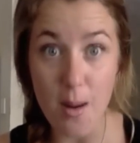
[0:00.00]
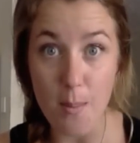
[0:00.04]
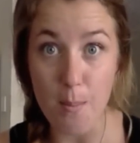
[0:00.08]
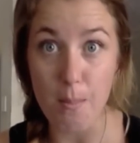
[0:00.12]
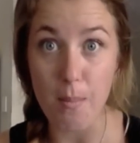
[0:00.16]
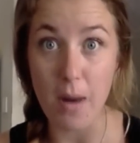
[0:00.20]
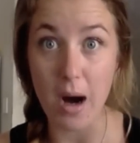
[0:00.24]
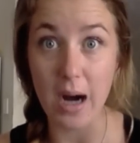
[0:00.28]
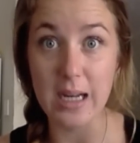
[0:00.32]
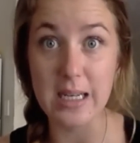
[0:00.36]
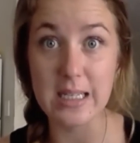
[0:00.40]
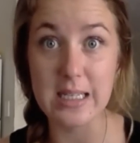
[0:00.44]

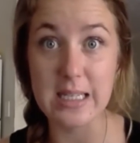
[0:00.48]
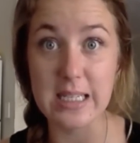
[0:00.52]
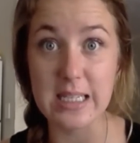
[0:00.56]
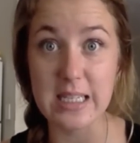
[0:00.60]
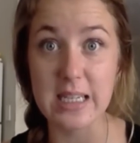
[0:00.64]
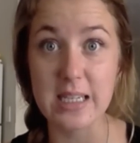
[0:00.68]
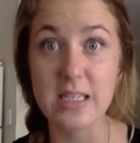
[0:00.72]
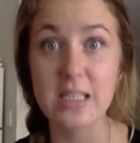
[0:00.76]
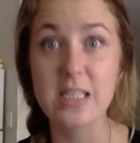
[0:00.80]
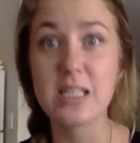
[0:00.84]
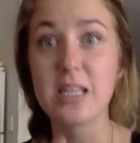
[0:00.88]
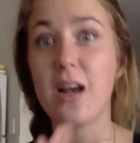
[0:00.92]
Mine
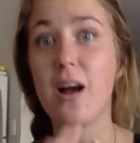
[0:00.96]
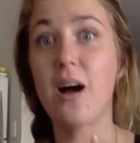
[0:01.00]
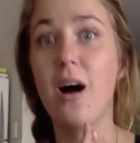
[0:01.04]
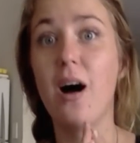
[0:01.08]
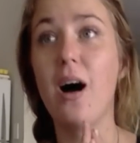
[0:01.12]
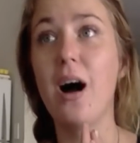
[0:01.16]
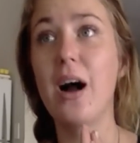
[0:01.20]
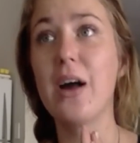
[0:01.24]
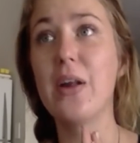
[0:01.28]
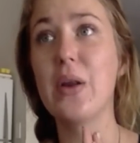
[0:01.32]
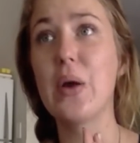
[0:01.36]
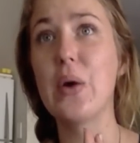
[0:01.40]
didn't.
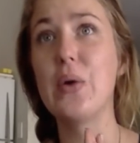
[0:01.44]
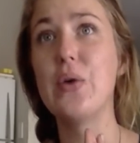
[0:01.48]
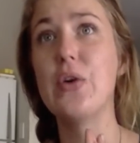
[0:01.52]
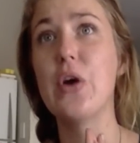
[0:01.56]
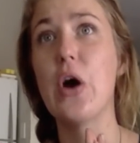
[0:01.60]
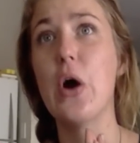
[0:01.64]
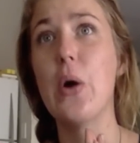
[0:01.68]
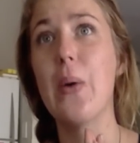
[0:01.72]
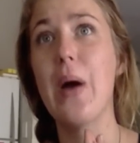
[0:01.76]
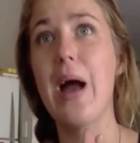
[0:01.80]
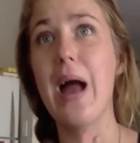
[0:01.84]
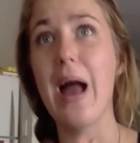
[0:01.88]
I don't
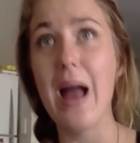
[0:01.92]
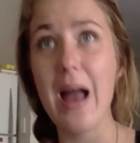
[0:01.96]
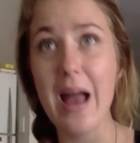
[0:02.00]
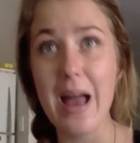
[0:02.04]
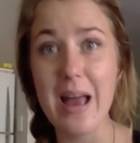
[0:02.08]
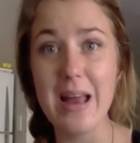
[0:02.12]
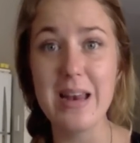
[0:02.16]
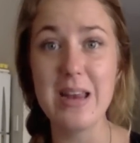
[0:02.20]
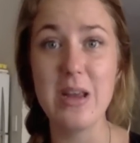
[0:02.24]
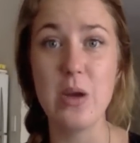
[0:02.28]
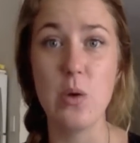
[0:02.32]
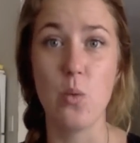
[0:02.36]
know
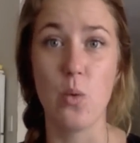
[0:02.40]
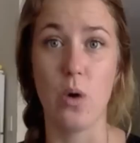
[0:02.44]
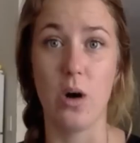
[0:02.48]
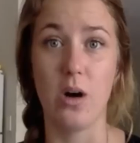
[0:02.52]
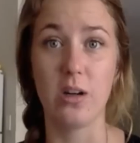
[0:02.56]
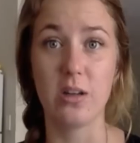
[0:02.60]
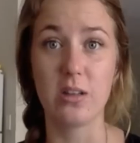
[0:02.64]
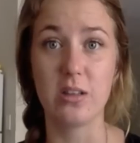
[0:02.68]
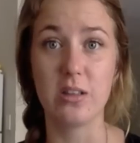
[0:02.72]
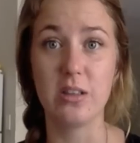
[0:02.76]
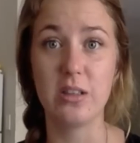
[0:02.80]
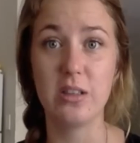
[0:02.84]

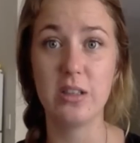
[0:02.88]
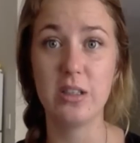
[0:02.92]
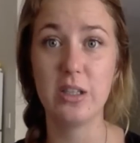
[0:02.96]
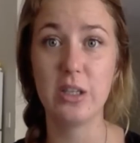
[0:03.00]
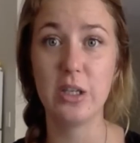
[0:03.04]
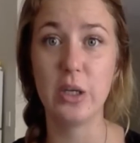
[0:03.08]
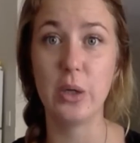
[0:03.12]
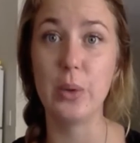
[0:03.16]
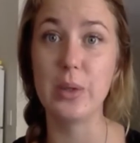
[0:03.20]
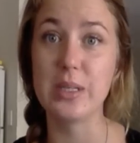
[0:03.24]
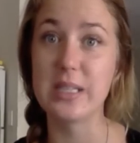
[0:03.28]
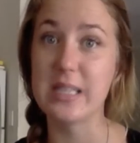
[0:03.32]
anyone
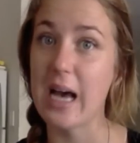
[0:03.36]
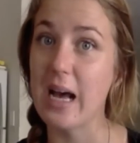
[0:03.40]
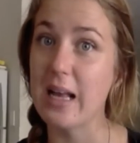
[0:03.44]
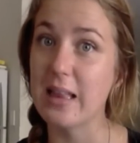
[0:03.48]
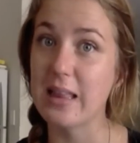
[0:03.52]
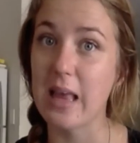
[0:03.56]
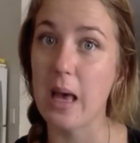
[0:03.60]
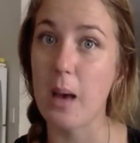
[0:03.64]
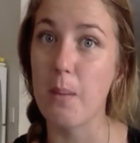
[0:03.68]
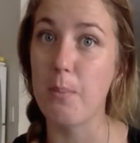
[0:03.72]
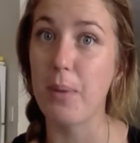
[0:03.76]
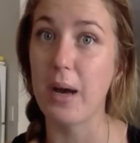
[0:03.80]
who has had
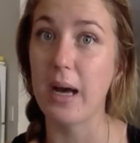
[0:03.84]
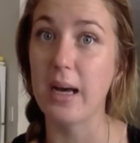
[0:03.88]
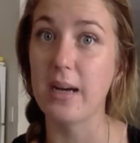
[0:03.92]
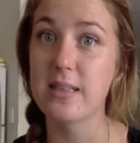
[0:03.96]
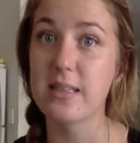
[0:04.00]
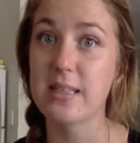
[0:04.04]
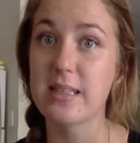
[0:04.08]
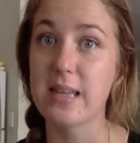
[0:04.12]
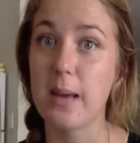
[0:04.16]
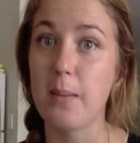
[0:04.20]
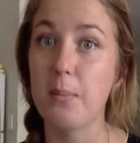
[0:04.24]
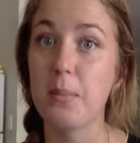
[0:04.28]
their bank
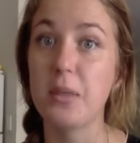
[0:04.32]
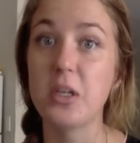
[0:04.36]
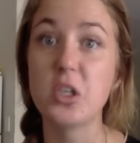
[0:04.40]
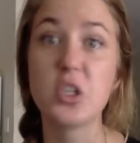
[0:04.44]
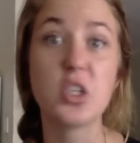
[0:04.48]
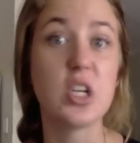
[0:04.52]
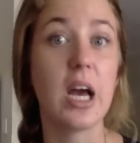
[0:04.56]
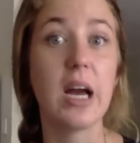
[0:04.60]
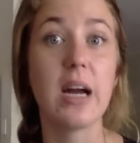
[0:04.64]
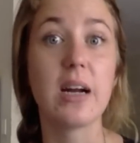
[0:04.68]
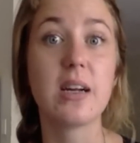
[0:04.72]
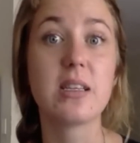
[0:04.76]
statement
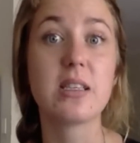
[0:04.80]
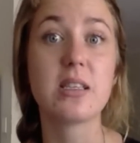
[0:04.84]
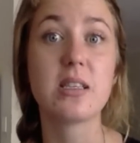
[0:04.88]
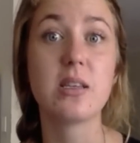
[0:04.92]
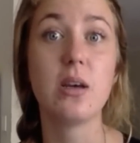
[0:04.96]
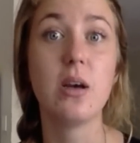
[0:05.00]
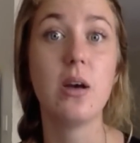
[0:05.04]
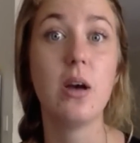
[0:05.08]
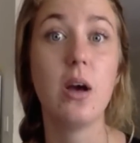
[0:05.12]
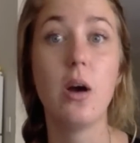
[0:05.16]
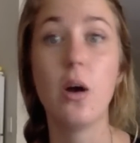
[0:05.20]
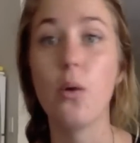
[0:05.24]

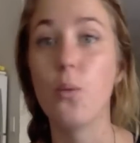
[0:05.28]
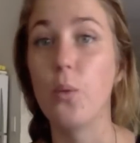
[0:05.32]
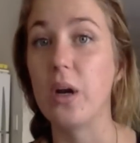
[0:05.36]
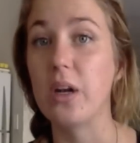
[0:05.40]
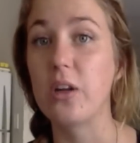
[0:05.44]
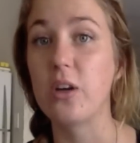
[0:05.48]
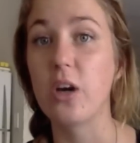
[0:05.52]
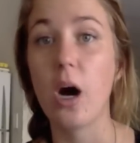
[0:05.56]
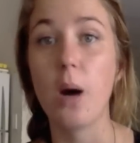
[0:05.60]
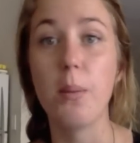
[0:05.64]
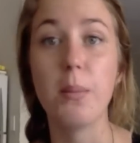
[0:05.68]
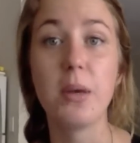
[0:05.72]
checked
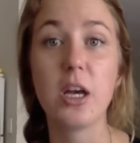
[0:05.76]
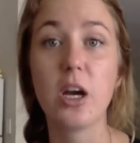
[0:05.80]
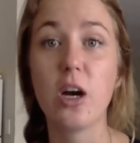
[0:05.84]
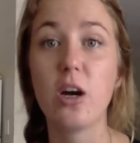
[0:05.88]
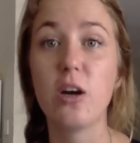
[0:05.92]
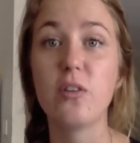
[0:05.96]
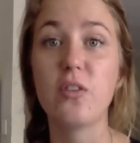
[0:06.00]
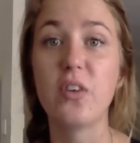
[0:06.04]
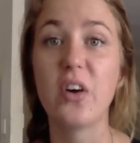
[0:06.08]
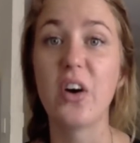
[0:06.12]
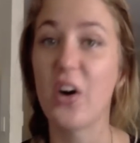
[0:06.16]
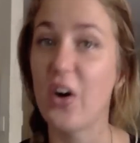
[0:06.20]
when coming
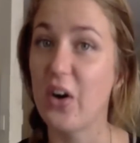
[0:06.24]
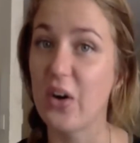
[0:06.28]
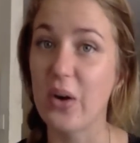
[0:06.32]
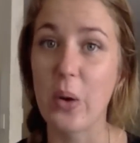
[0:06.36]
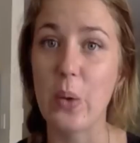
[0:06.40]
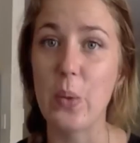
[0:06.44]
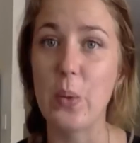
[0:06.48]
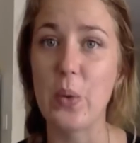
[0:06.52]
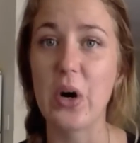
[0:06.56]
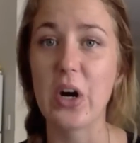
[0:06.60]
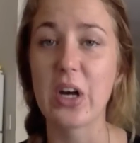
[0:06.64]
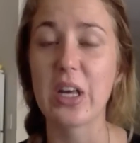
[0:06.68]
over on
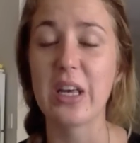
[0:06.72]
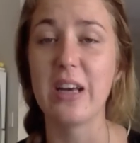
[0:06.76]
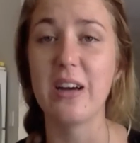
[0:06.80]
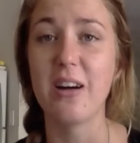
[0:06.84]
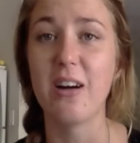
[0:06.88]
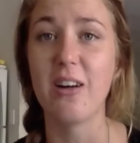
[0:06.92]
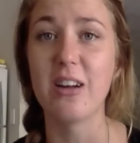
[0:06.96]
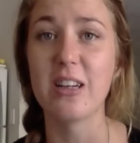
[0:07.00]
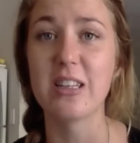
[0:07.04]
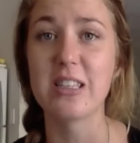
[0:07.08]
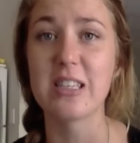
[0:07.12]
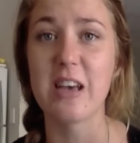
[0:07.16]
a working
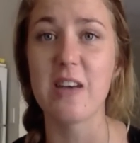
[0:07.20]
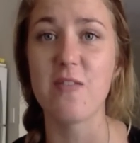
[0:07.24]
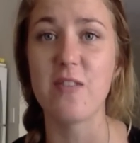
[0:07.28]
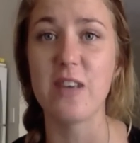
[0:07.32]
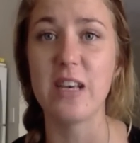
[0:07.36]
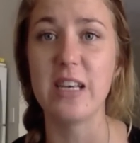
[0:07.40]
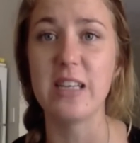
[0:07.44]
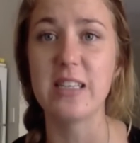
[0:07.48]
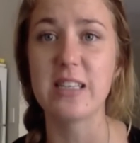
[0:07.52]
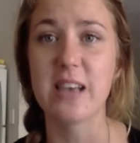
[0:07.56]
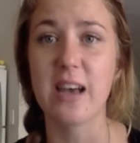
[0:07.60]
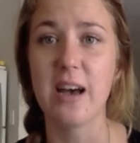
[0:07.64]
holiday
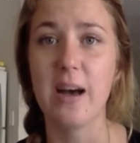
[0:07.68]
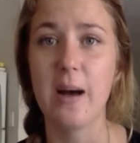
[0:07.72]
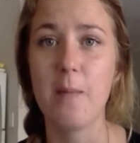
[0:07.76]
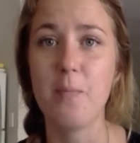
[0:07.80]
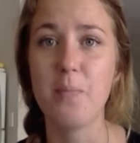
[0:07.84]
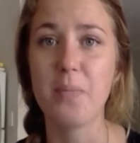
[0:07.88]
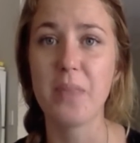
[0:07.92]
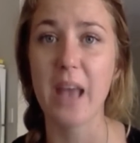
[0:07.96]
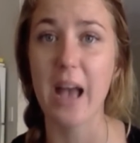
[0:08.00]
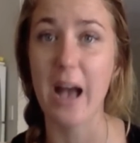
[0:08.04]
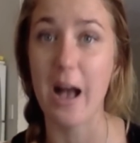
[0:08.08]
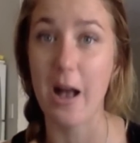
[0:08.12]
visa
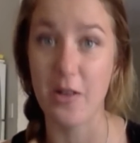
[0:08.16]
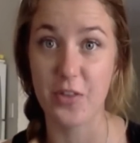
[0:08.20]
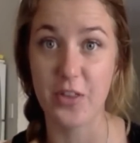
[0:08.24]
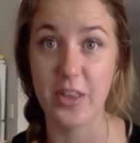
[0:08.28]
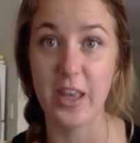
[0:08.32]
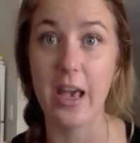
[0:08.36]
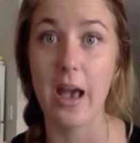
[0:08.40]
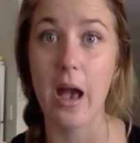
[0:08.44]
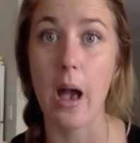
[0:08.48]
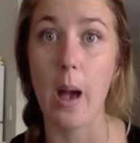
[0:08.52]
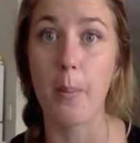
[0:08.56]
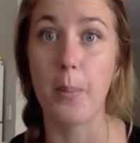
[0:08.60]
at
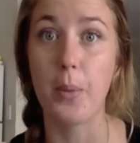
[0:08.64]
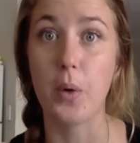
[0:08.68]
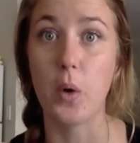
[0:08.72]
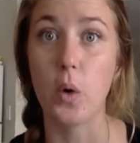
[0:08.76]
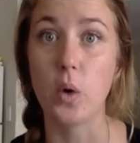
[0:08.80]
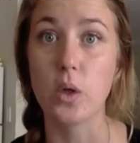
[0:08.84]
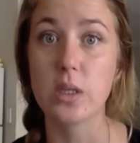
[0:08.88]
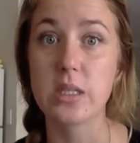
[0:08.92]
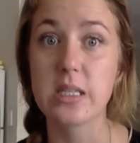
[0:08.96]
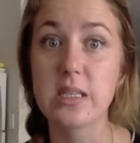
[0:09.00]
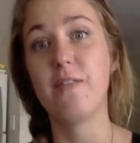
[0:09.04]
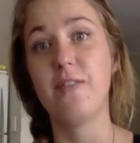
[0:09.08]
the
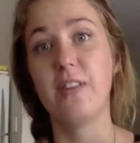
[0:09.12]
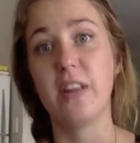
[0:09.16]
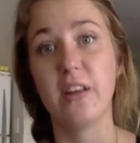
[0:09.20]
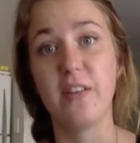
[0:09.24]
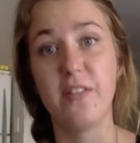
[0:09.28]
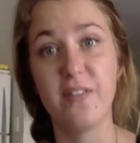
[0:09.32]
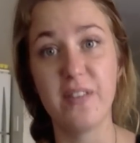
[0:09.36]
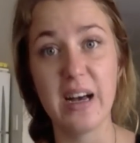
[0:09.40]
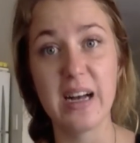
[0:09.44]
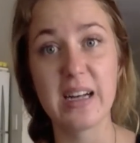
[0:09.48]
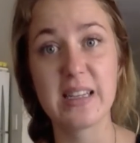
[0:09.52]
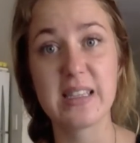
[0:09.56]
airport. So
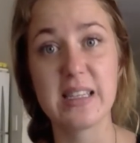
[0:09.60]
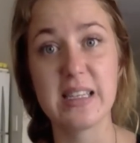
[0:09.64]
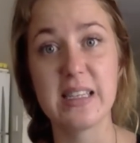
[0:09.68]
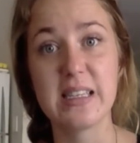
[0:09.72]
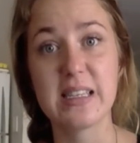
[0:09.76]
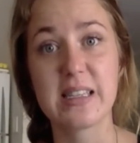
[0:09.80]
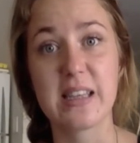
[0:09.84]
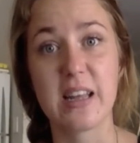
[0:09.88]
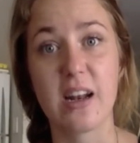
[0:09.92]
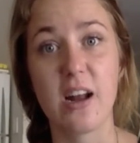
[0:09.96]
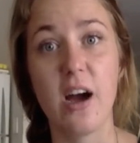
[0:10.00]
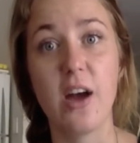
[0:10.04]
the fact
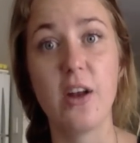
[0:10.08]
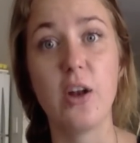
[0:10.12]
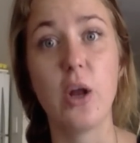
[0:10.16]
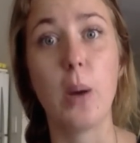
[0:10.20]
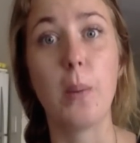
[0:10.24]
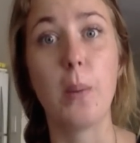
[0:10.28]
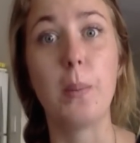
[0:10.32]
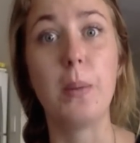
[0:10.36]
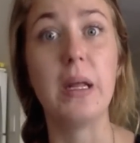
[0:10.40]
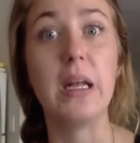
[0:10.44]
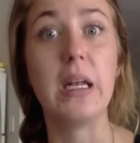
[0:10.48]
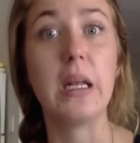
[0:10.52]
is that I
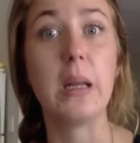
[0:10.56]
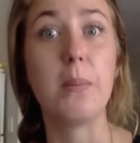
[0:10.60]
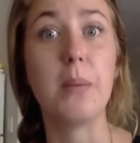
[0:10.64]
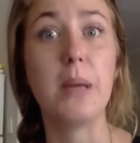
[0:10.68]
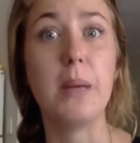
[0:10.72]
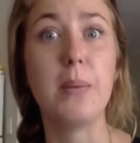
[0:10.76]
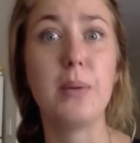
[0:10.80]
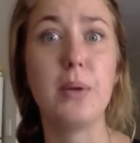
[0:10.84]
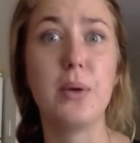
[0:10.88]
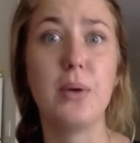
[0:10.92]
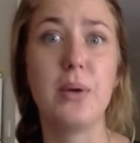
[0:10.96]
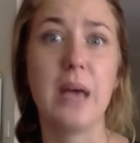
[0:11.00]
know plenty of
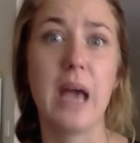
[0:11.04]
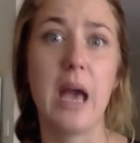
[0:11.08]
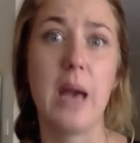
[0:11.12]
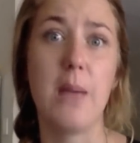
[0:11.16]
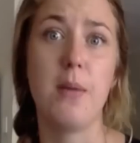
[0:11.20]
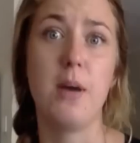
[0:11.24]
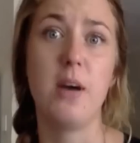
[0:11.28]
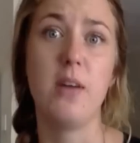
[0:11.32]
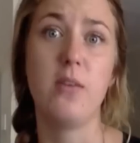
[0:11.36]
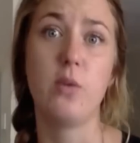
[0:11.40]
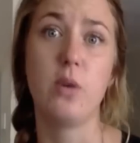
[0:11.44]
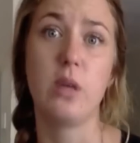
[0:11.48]
people who
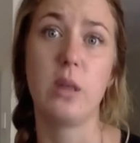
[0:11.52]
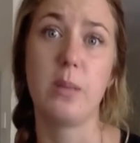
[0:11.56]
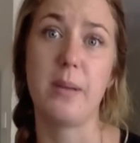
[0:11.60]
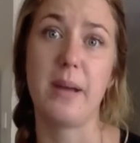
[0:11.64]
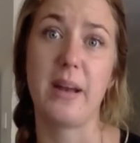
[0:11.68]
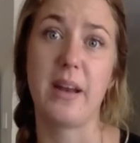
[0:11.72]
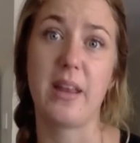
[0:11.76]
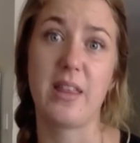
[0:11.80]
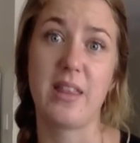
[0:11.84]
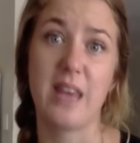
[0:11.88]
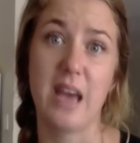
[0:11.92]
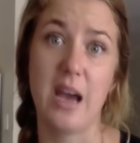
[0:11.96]
came over with
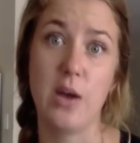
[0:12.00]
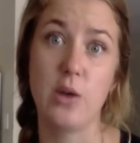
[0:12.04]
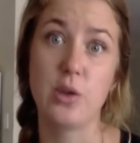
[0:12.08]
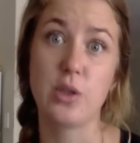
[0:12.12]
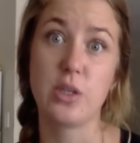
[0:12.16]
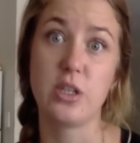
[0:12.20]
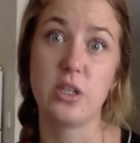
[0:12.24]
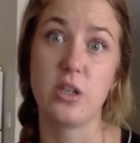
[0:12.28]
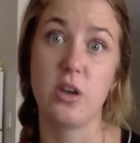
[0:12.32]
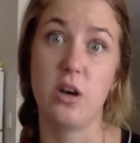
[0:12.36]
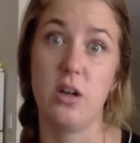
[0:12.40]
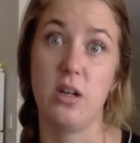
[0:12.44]
about
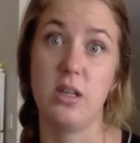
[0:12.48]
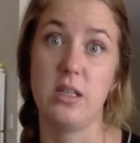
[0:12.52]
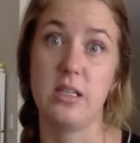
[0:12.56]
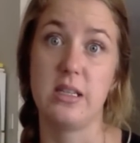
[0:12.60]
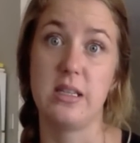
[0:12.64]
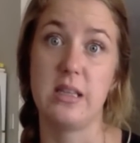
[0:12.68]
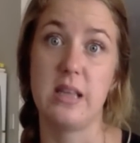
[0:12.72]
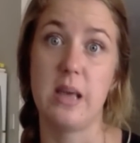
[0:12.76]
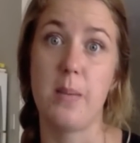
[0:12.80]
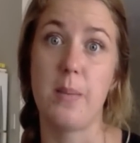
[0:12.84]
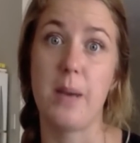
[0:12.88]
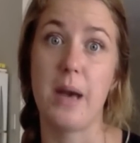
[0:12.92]

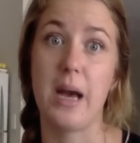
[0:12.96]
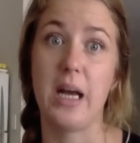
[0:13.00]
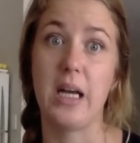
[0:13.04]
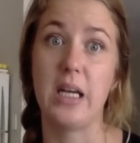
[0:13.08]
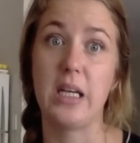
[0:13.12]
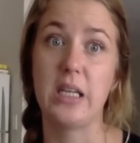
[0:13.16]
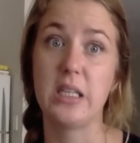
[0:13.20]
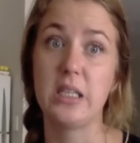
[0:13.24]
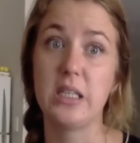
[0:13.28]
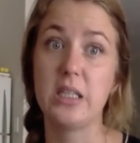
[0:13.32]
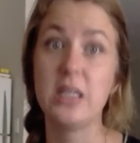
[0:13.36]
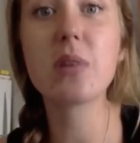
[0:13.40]
$1,000 in their
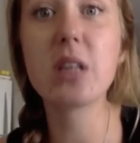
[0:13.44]
bank.